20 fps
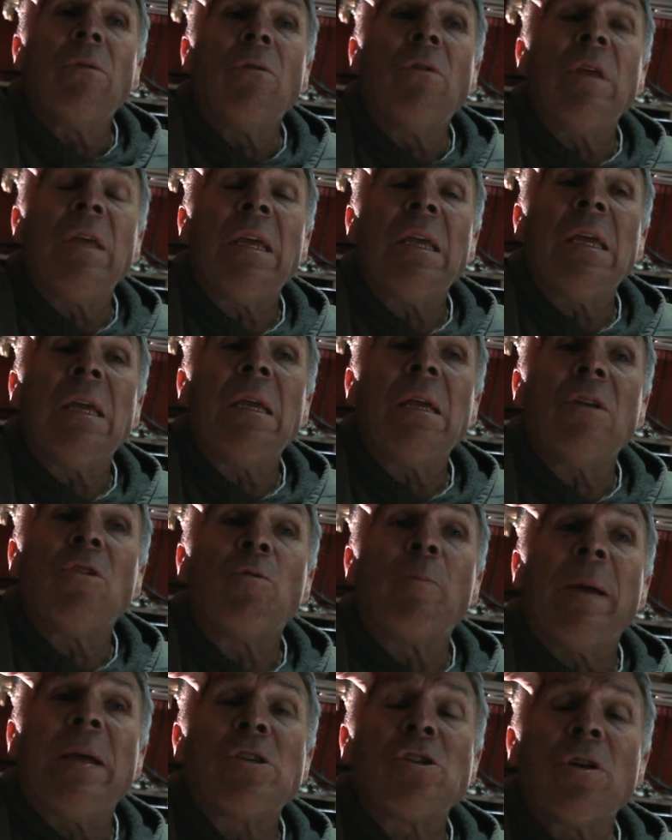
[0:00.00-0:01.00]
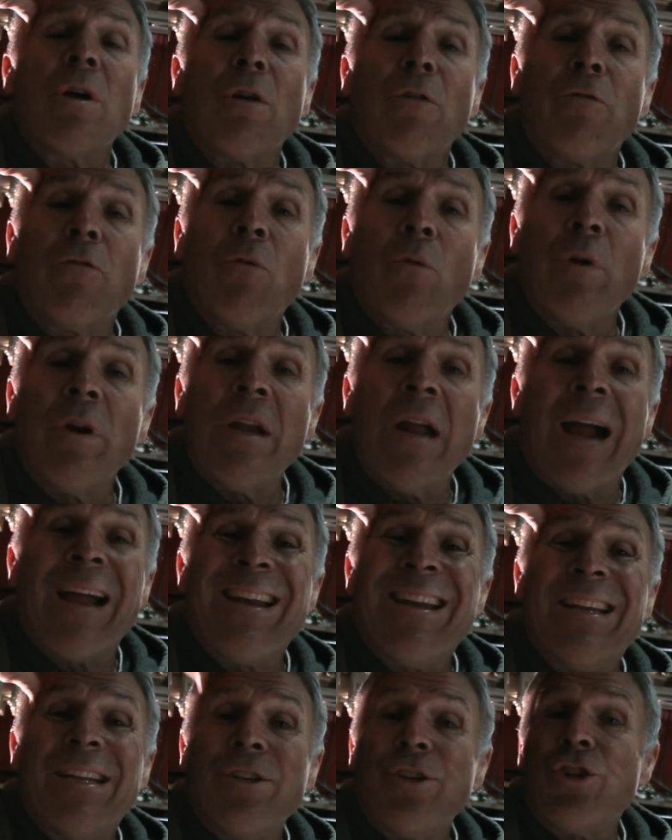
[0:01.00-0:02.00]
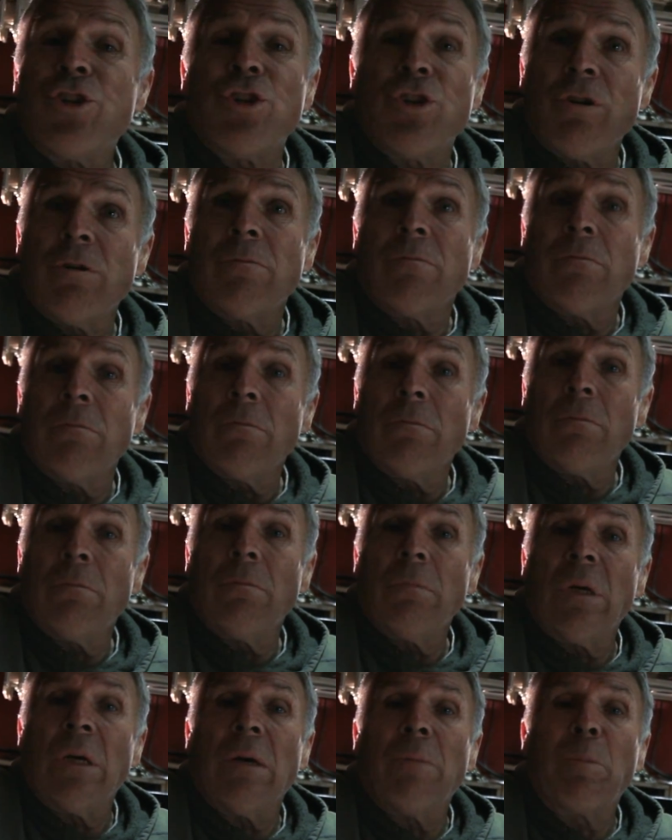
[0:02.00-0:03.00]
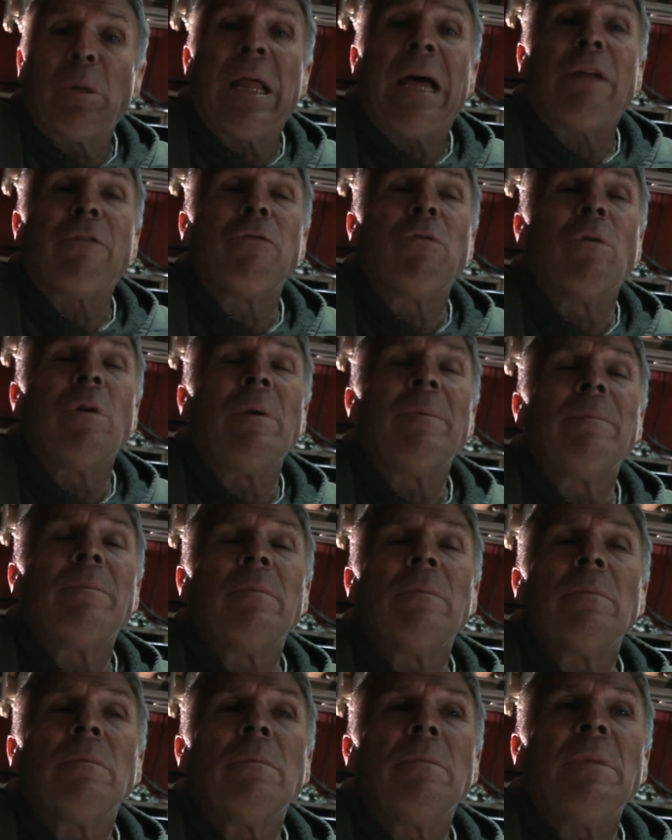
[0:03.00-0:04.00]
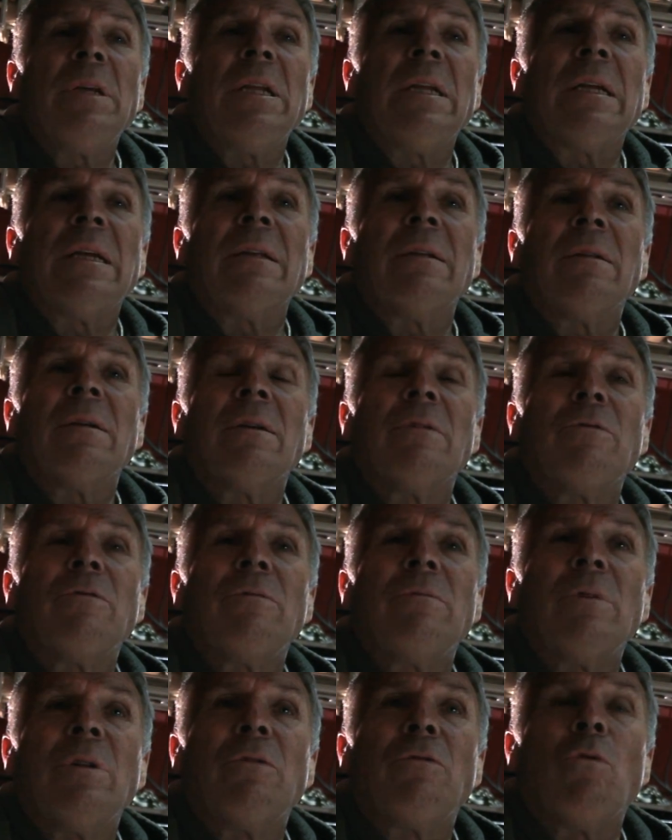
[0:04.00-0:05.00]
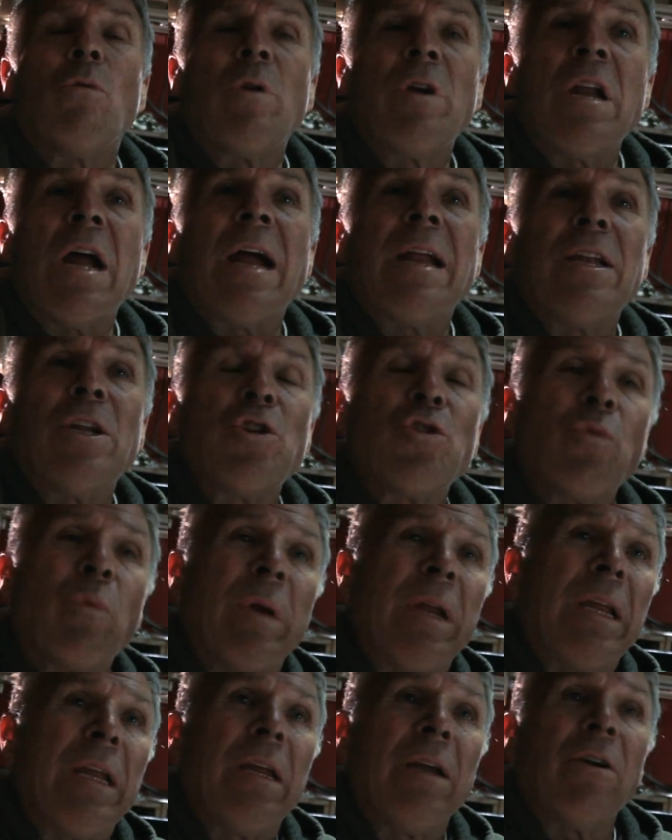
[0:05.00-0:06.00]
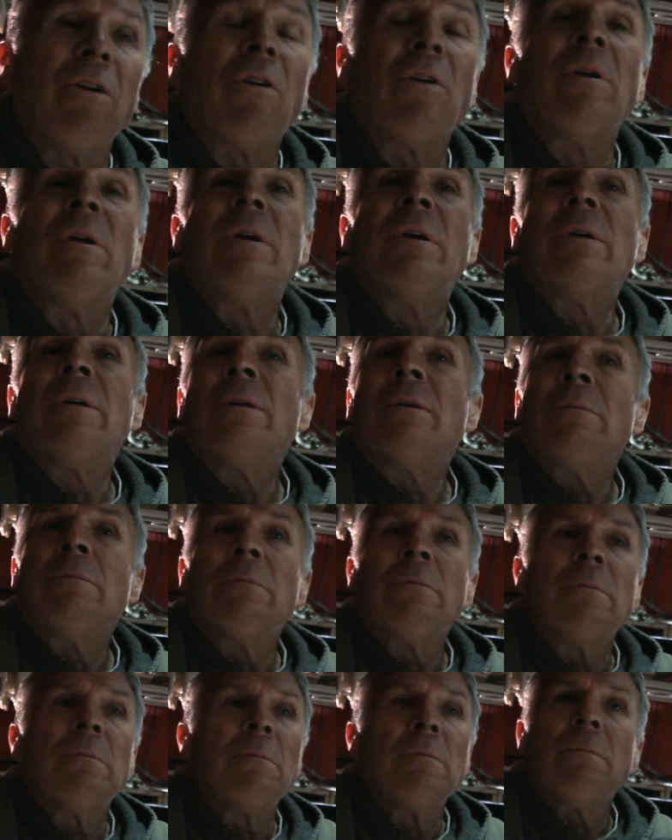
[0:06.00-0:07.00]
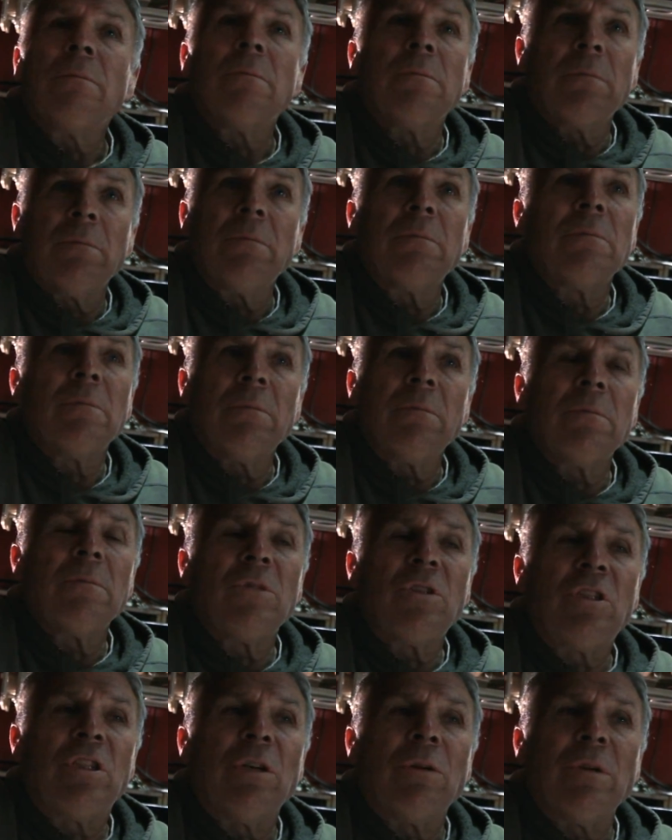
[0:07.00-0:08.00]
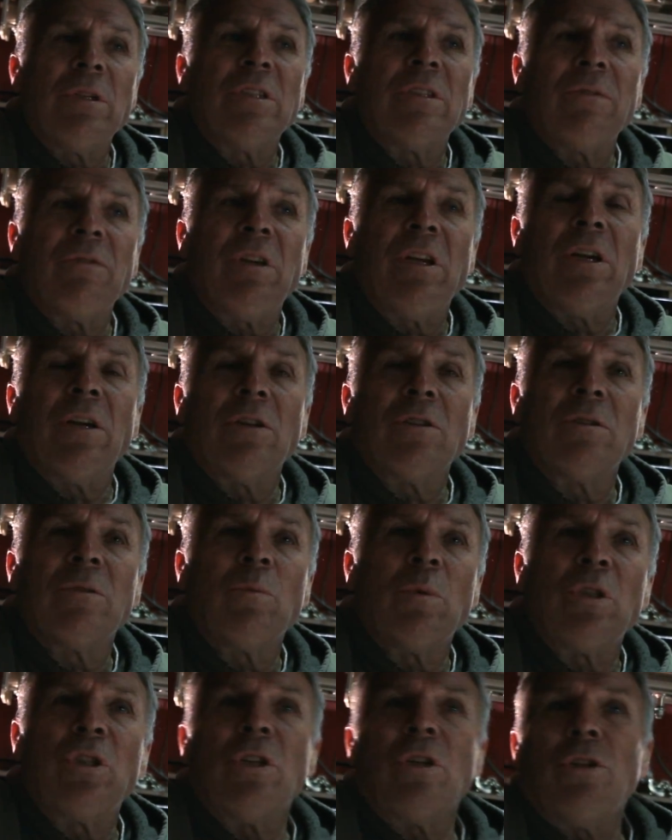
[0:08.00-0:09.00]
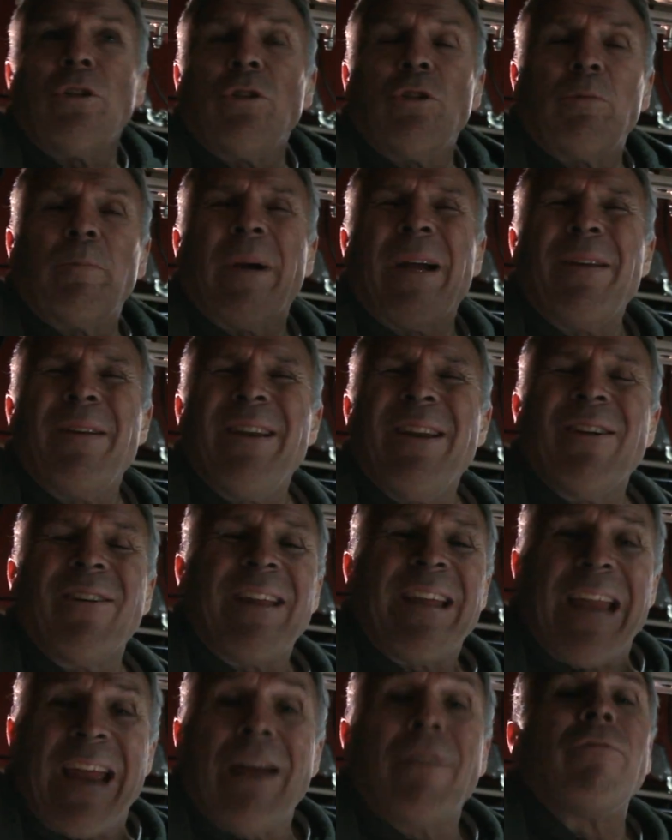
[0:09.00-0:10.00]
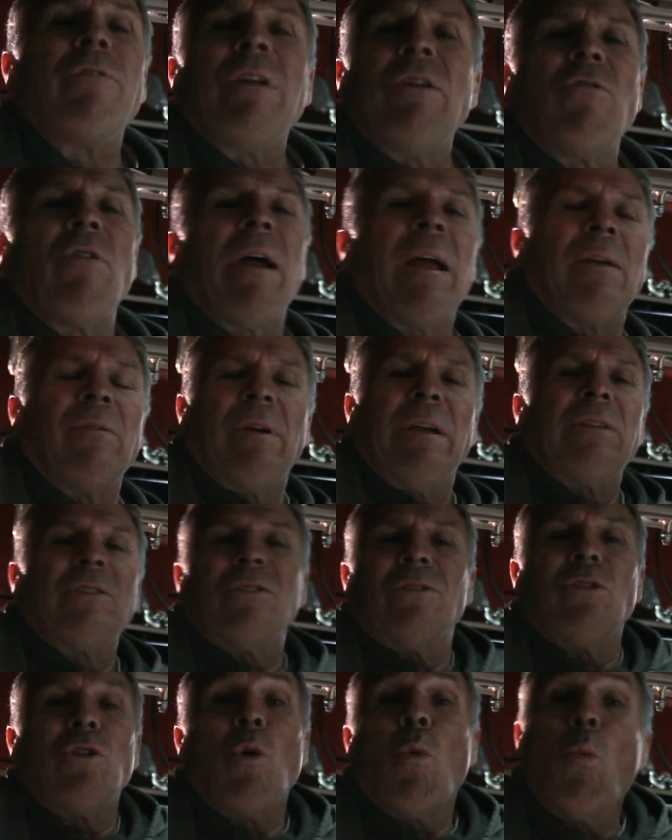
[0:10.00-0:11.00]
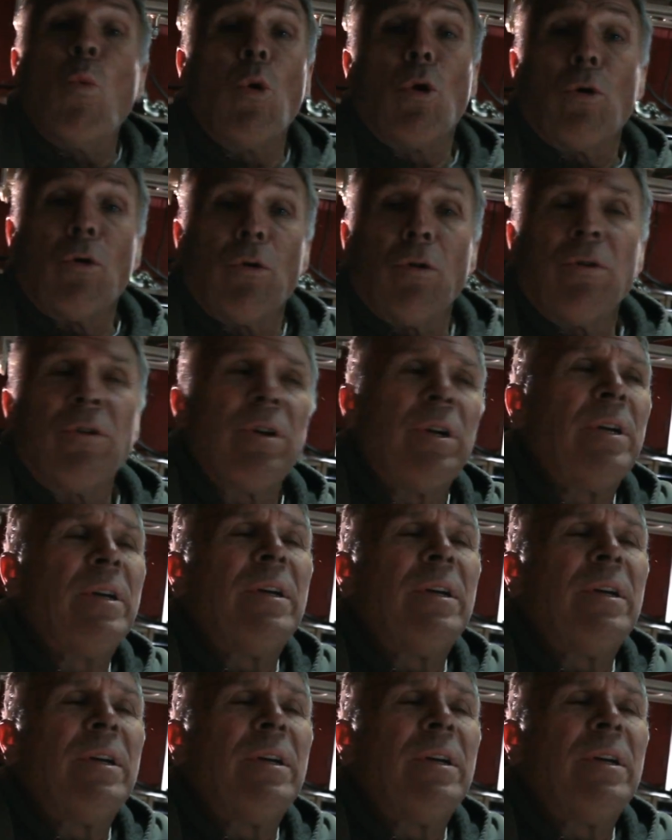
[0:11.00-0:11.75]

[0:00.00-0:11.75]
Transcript: It's based on a Ford 9-inch platform, meaning a Ford 9-inch ring gear series of gears, which are used by nearly every drag racer in the world